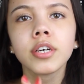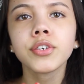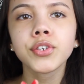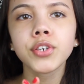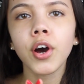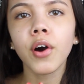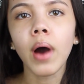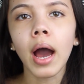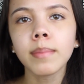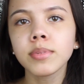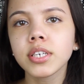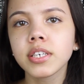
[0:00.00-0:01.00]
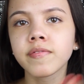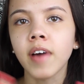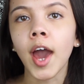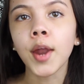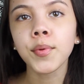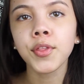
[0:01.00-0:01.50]
So I'm just
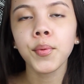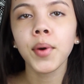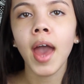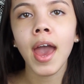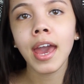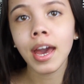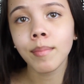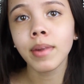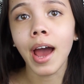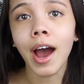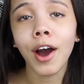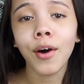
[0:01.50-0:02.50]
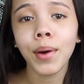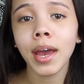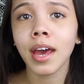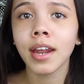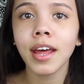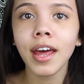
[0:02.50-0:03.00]
fine with the way I am now,
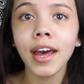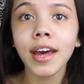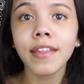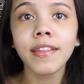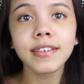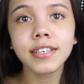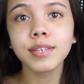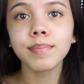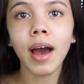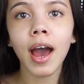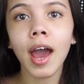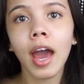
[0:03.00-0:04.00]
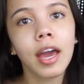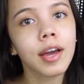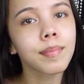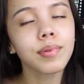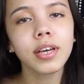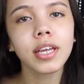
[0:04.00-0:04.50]
and this is my
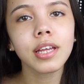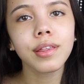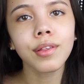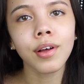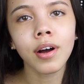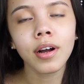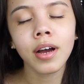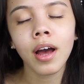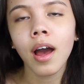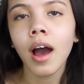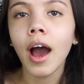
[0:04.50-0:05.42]
completed look.